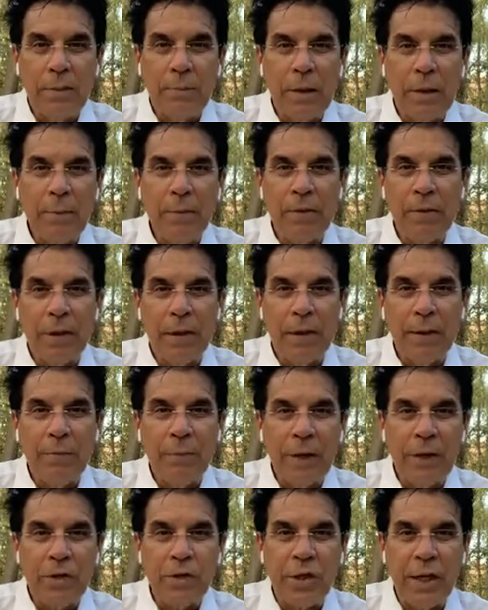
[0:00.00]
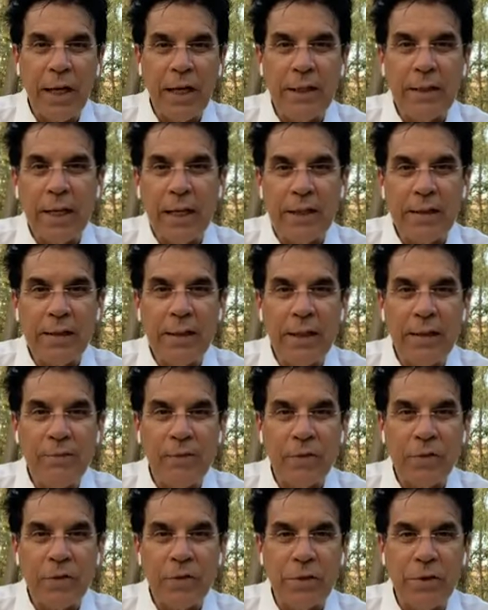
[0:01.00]
You remember there in John
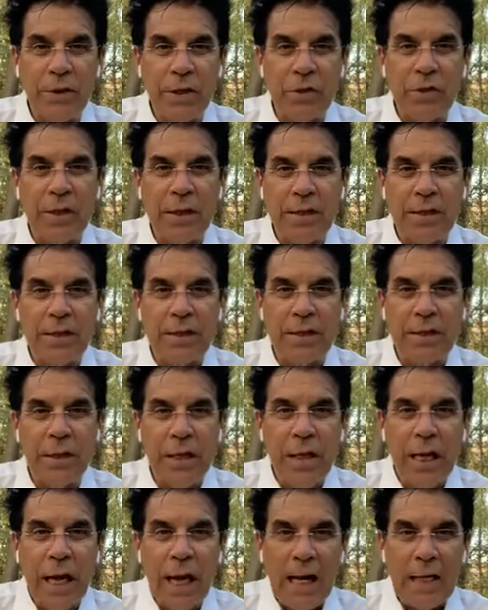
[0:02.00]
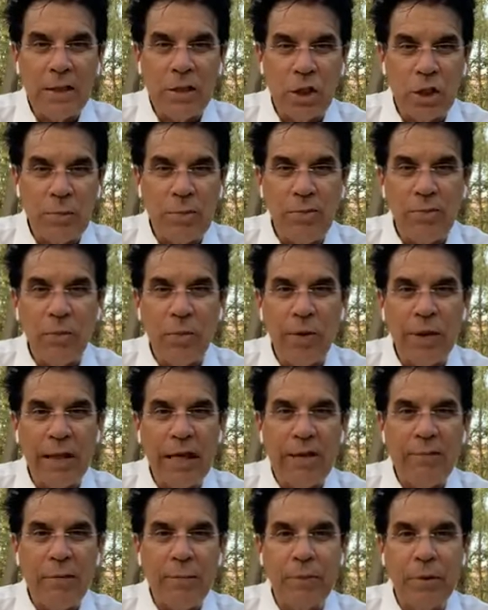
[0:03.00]
19, verse 30, Jesus, just before he
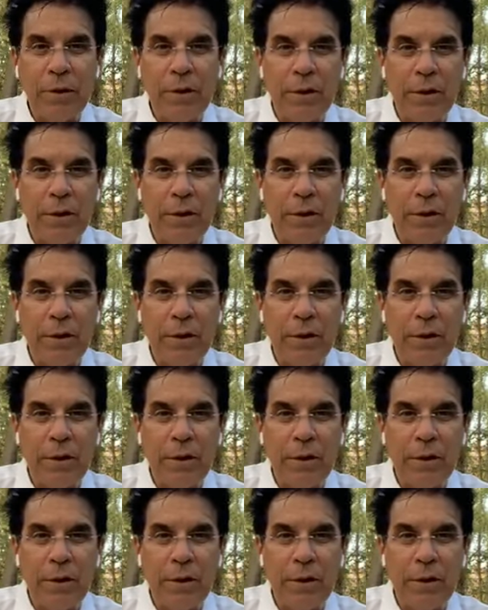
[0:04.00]
gave up